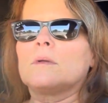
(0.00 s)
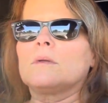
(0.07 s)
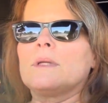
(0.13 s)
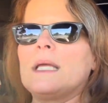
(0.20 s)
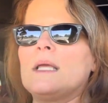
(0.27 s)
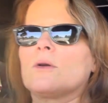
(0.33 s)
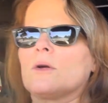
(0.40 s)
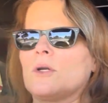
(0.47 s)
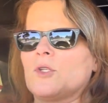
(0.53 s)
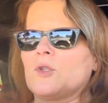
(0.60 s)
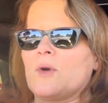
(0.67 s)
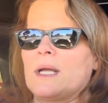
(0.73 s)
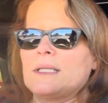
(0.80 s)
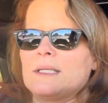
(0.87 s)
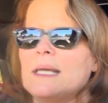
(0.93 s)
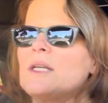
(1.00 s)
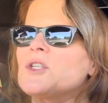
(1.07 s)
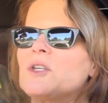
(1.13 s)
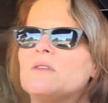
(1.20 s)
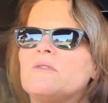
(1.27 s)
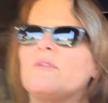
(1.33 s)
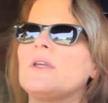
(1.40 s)
either a
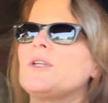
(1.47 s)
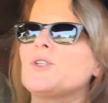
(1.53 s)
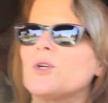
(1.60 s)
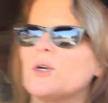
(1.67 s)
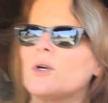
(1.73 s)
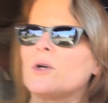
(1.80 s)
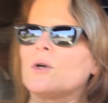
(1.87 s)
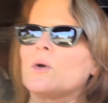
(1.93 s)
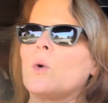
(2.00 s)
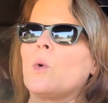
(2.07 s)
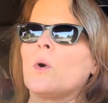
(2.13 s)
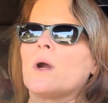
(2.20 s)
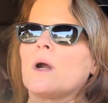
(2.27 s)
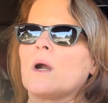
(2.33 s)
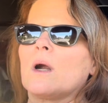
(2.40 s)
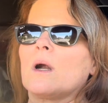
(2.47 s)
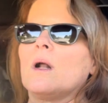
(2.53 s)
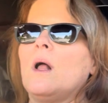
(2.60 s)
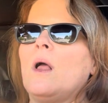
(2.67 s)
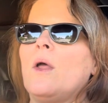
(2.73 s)
translation feature, or